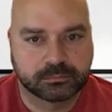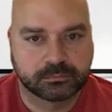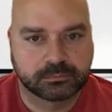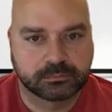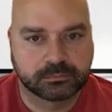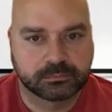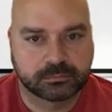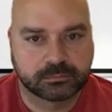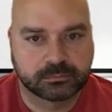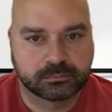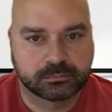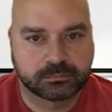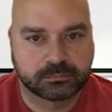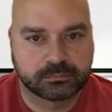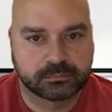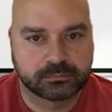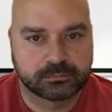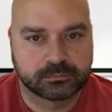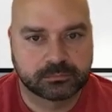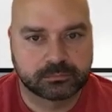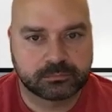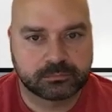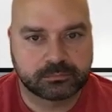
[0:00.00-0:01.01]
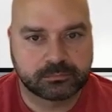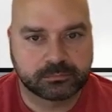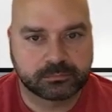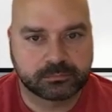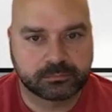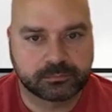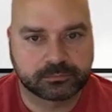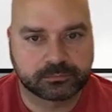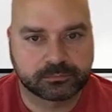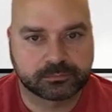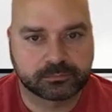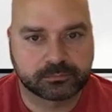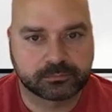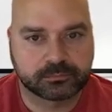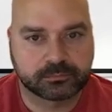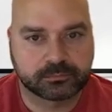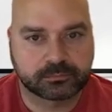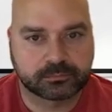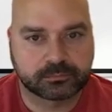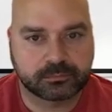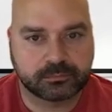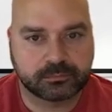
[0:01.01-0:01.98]

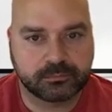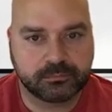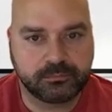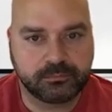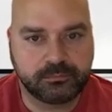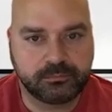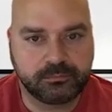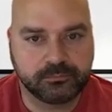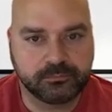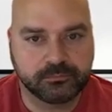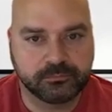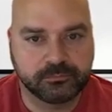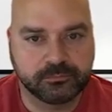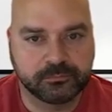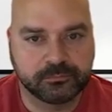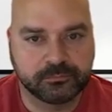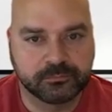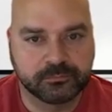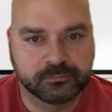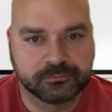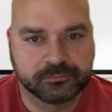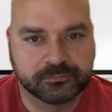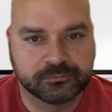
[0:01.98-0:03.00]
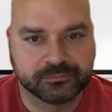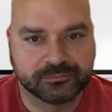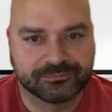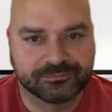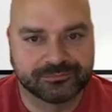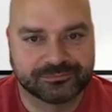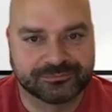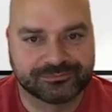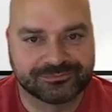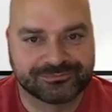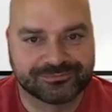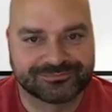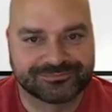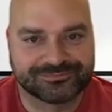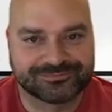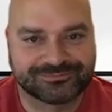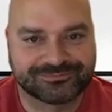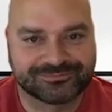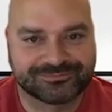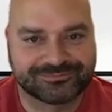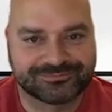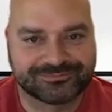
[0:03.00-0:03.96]

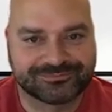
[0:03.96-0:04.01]
(silent)